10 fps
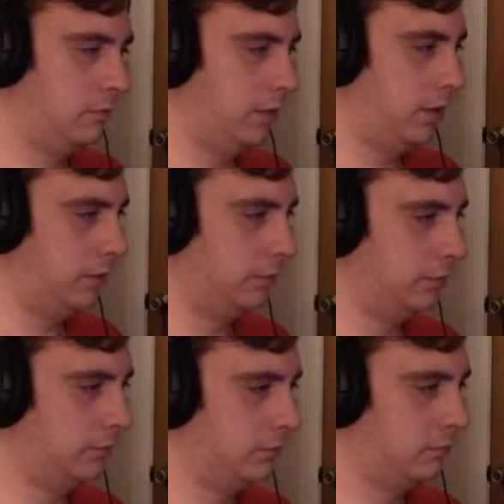Uh-oh.
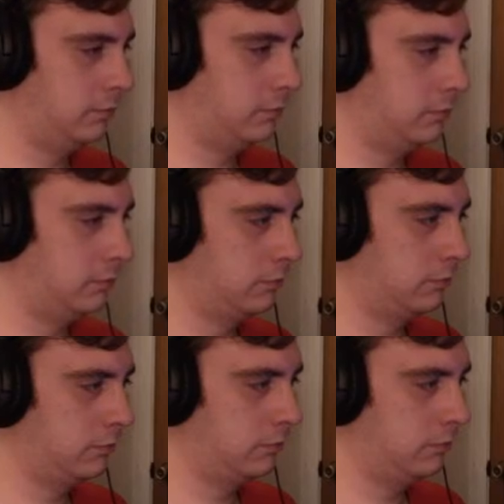
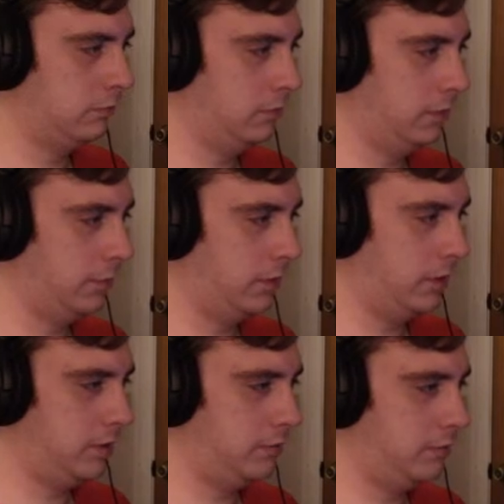Are we
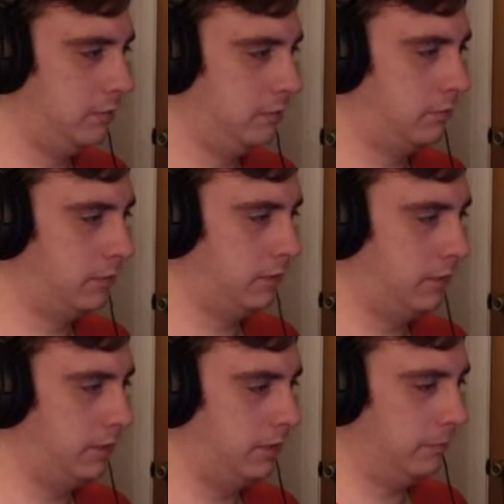good? Is
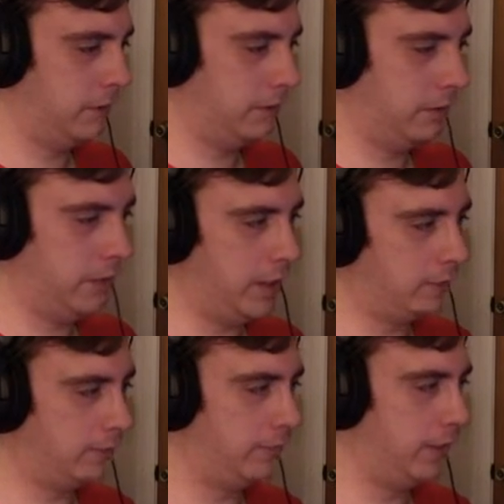the golem gonna come
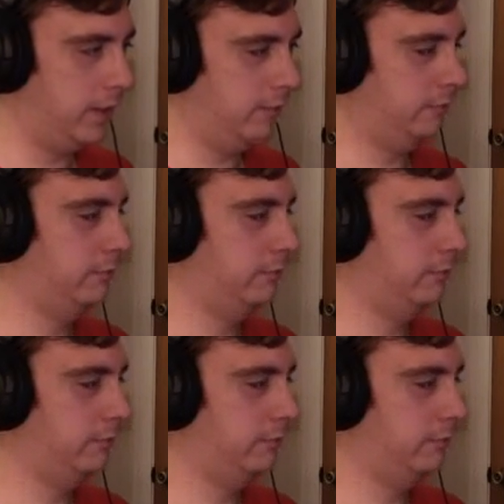out and fight?